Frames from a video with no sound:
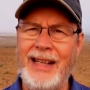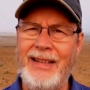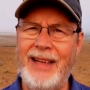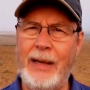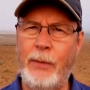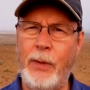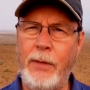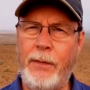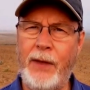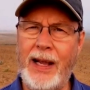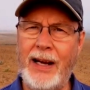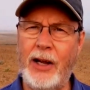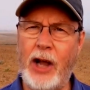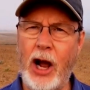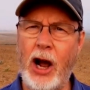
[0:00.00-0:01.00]
that we
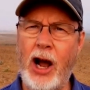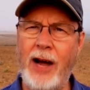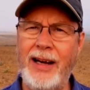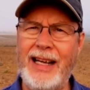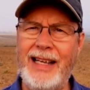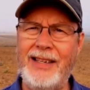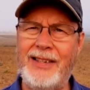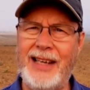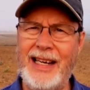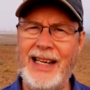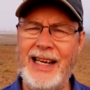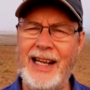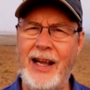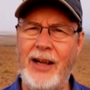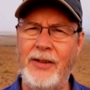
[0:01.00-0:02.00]
feel God is
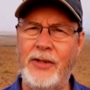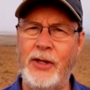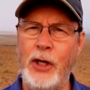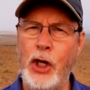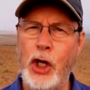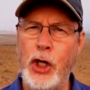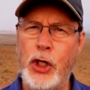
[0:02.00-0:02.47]
leading us